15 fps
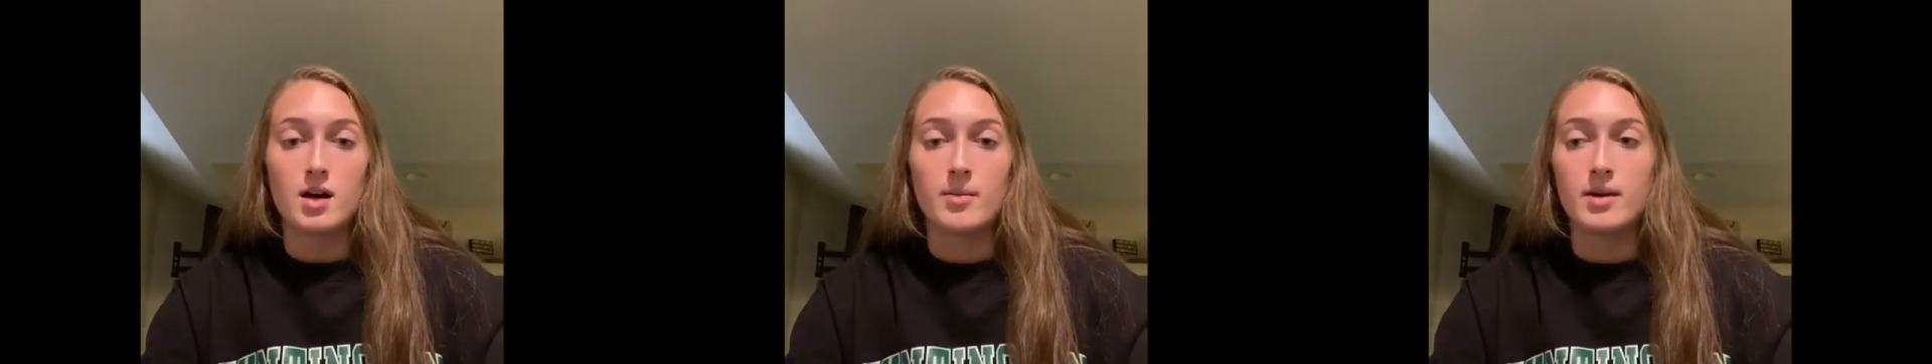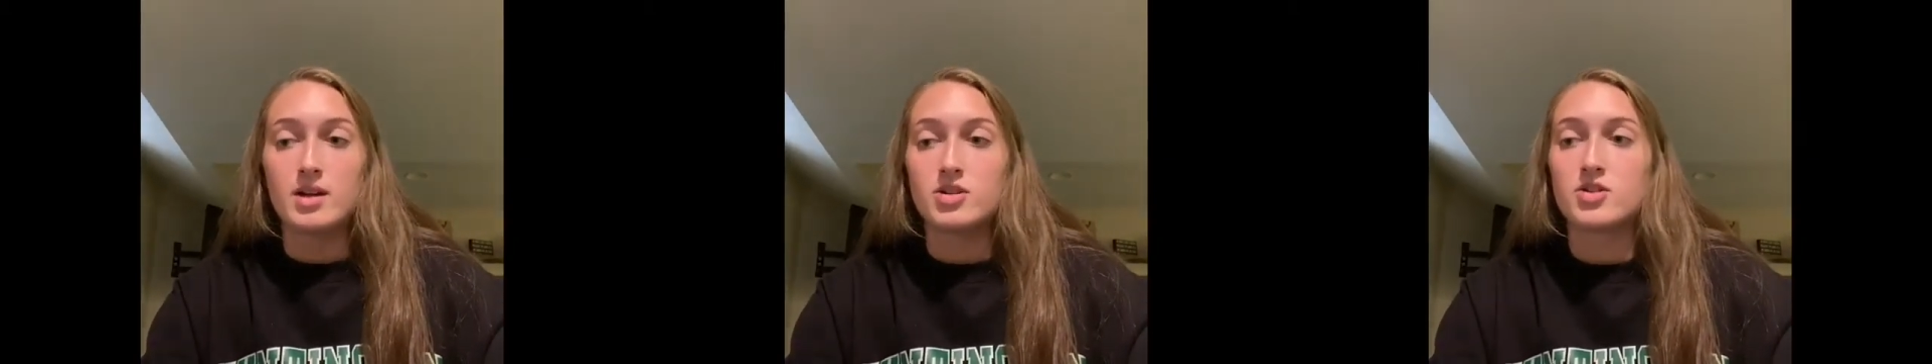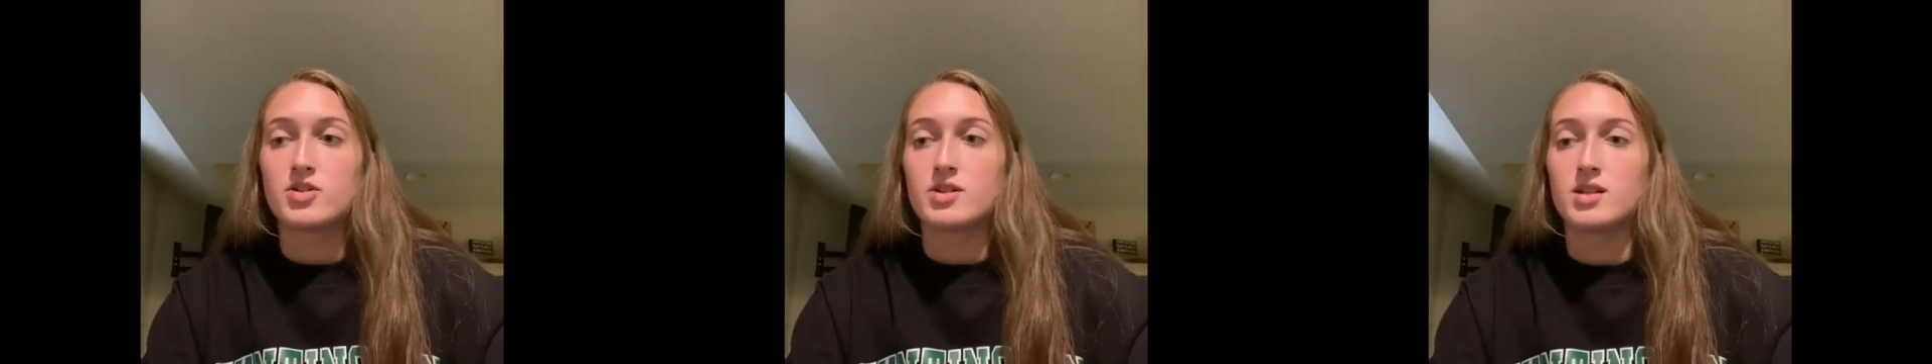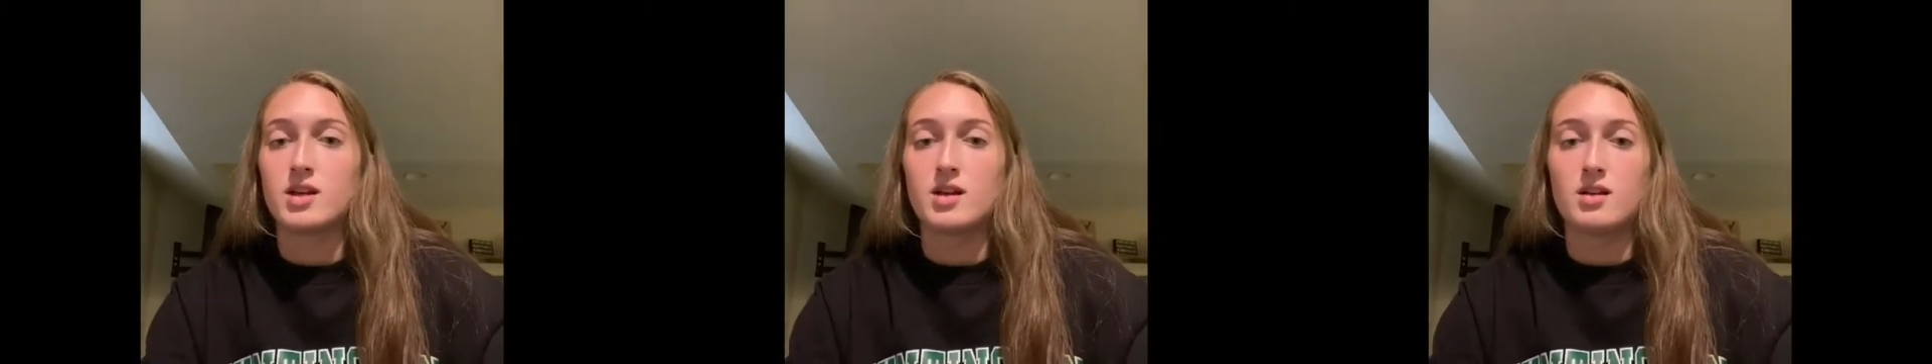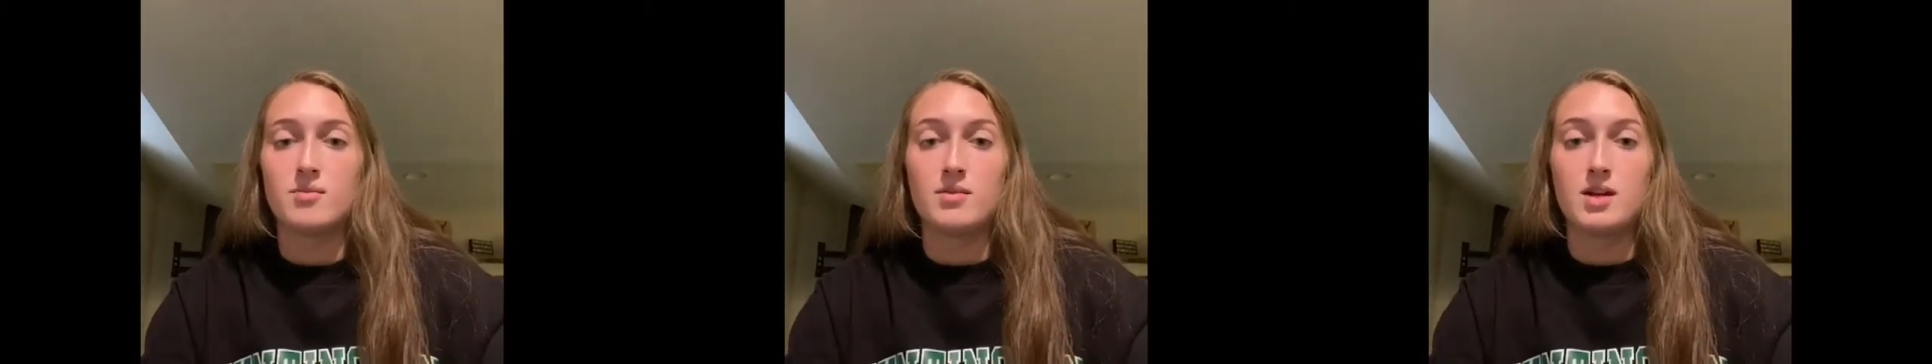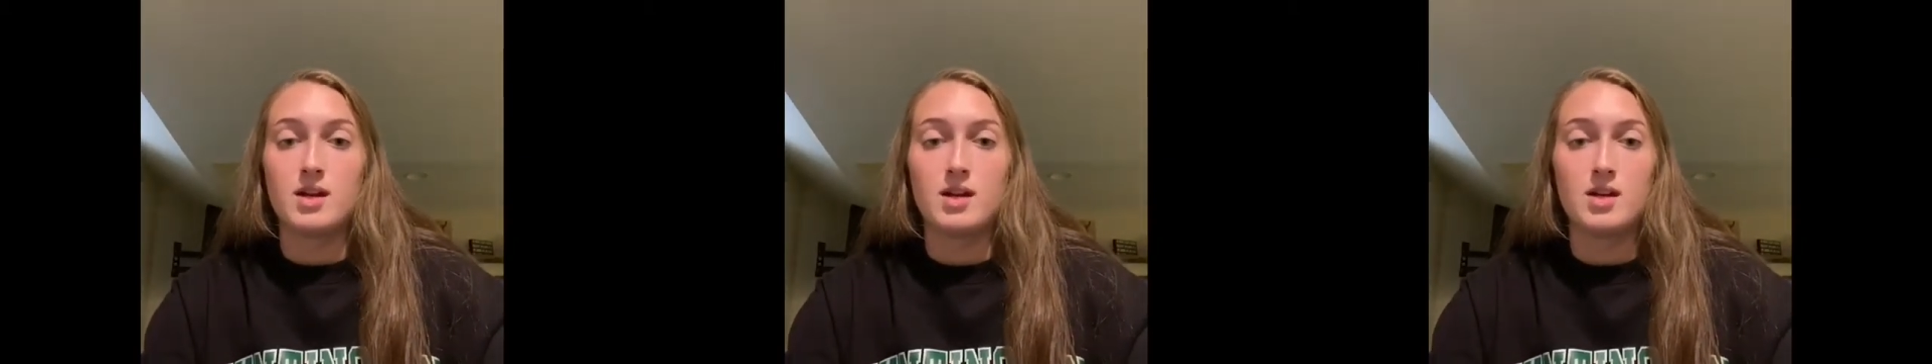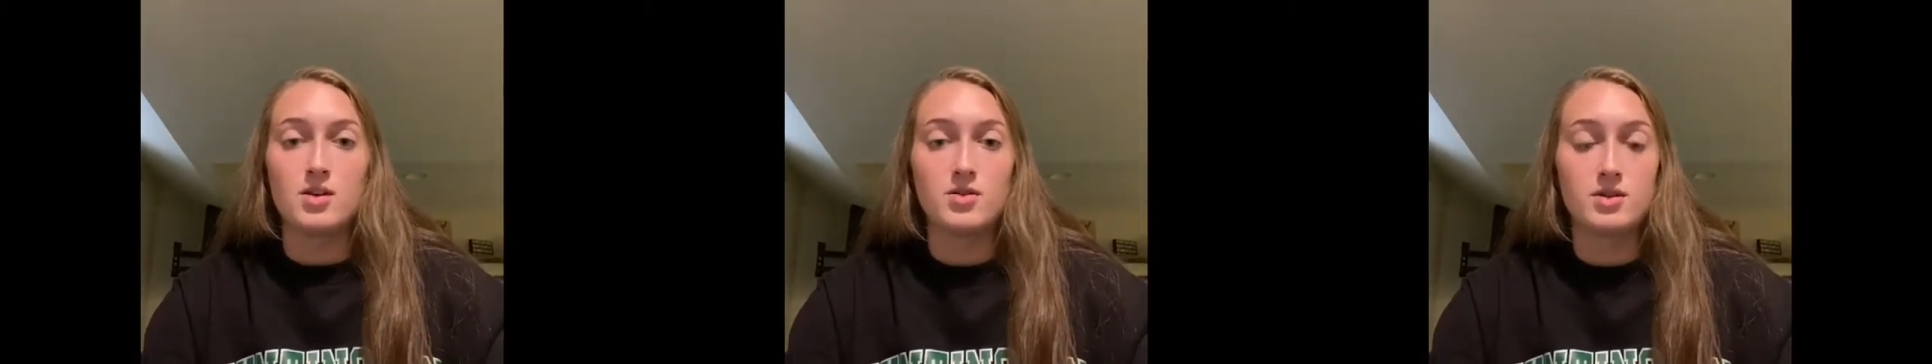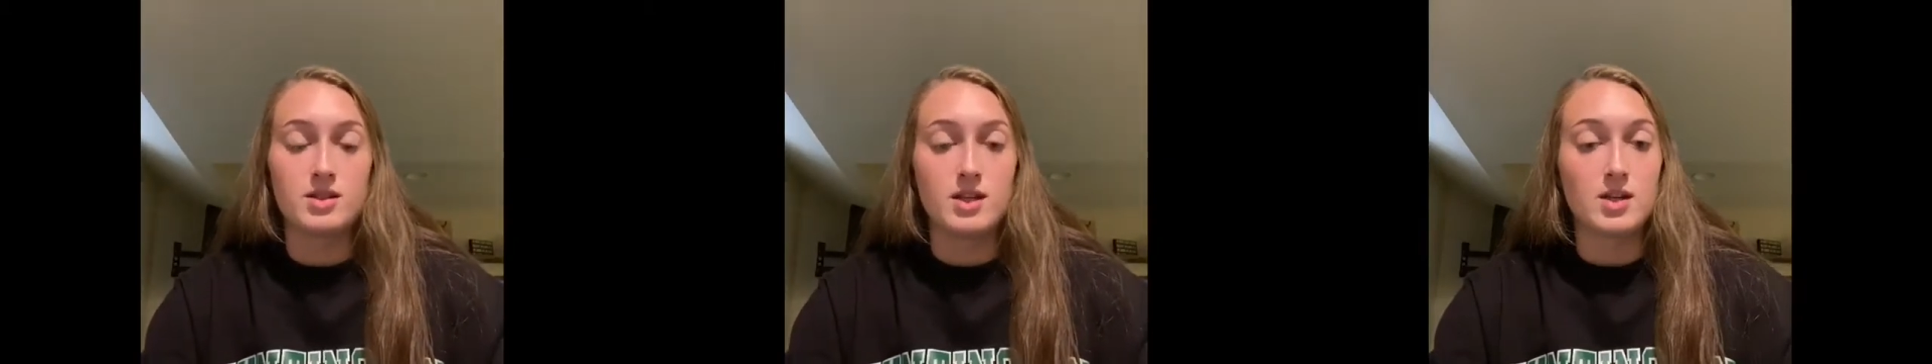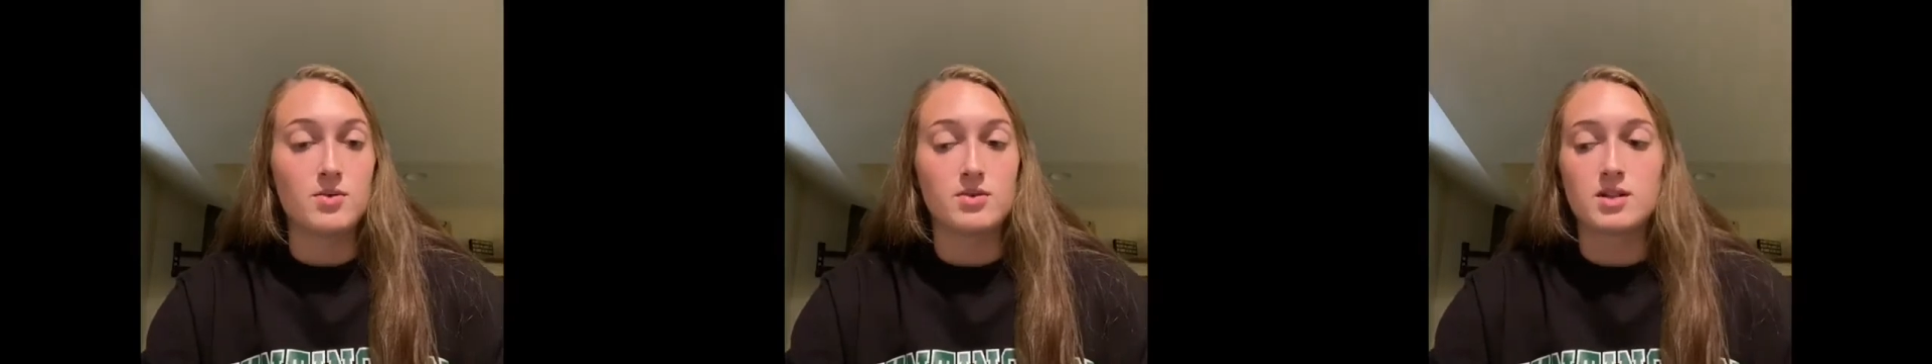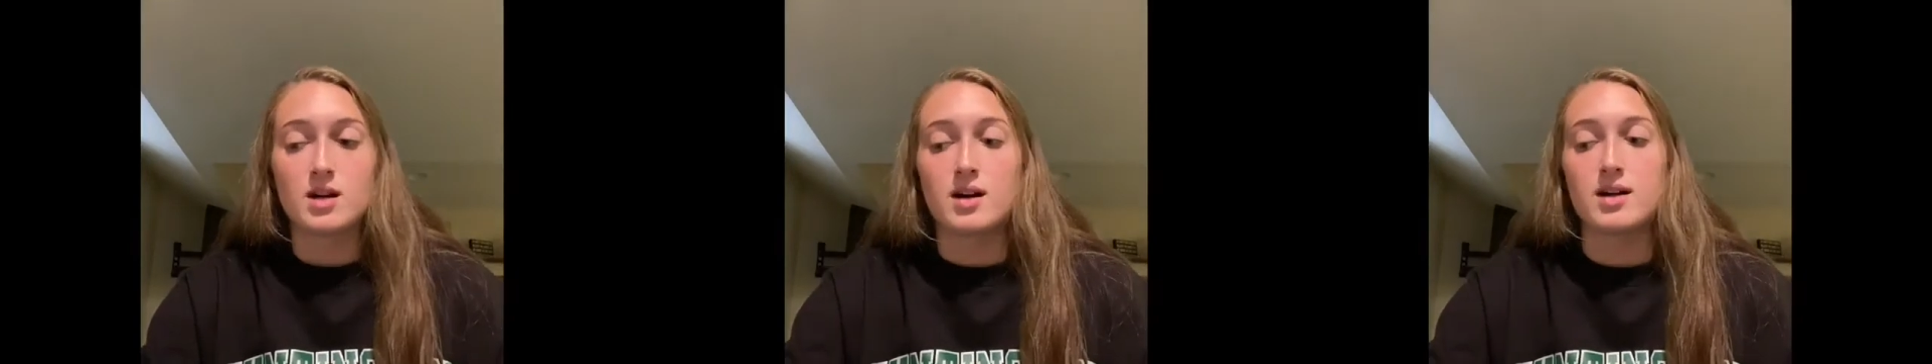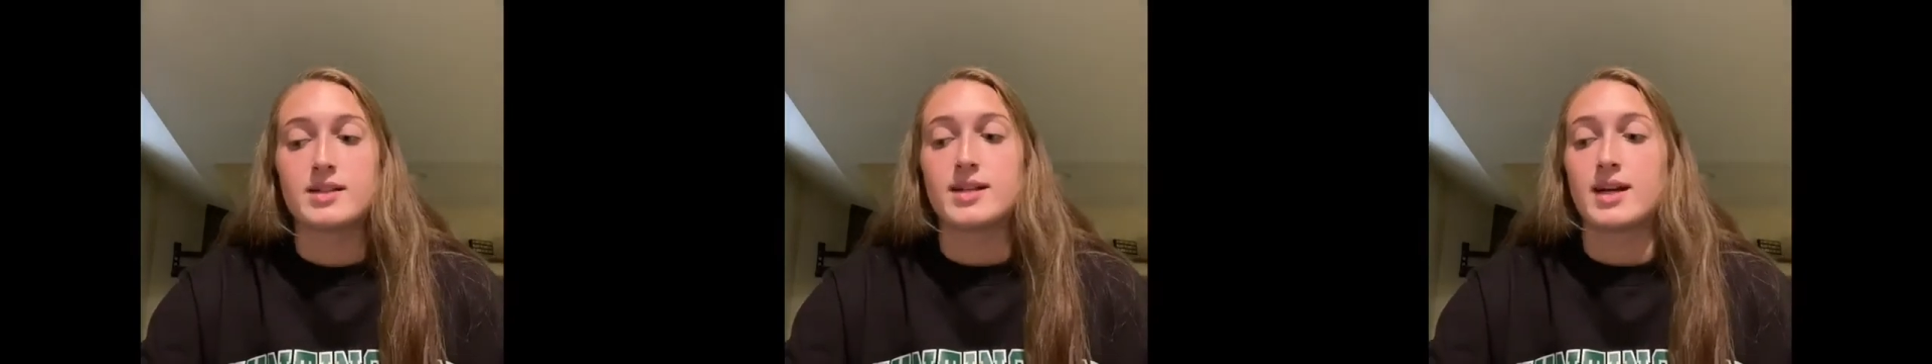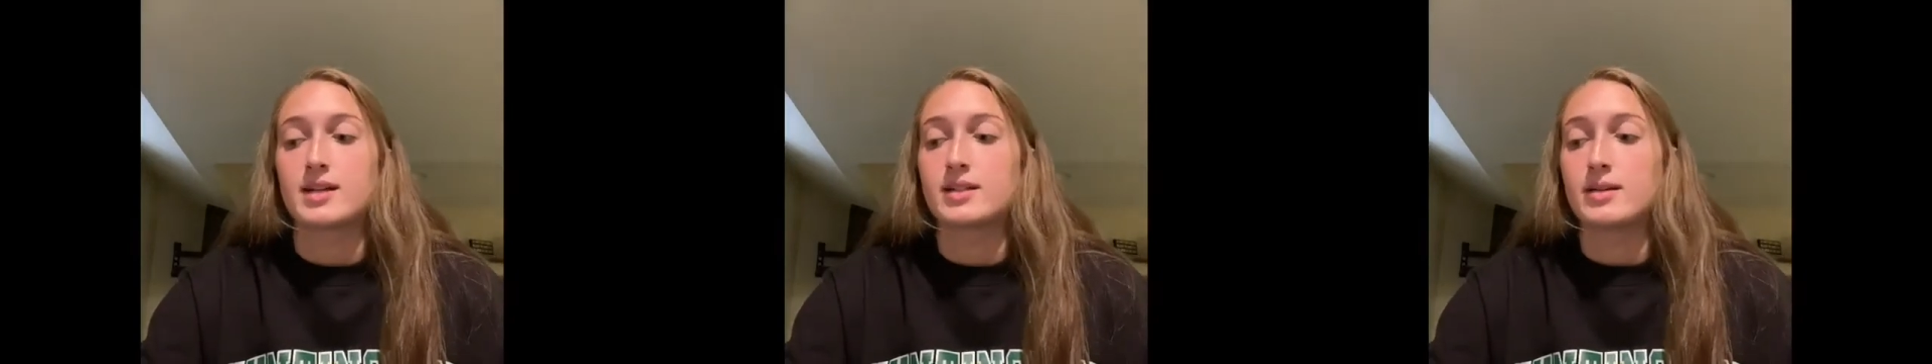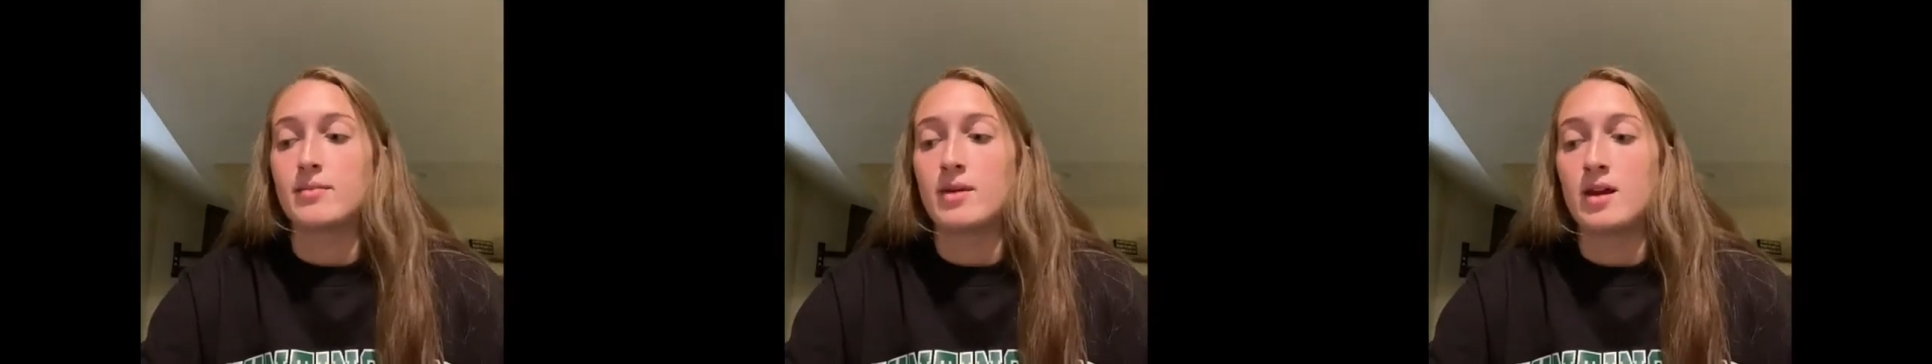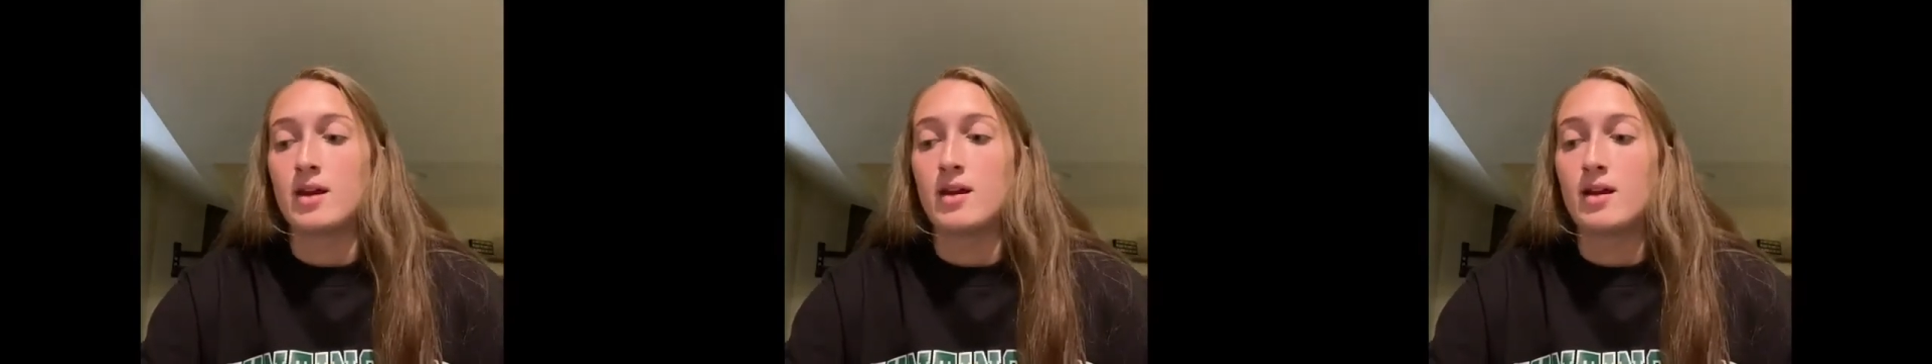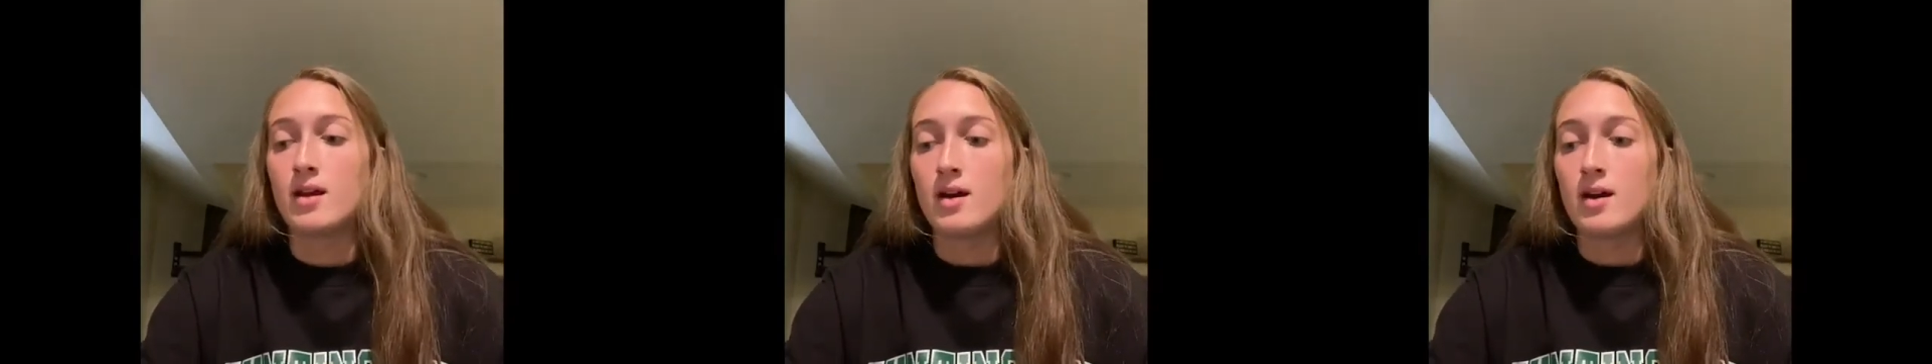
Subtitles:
interested in me, who was contacting me.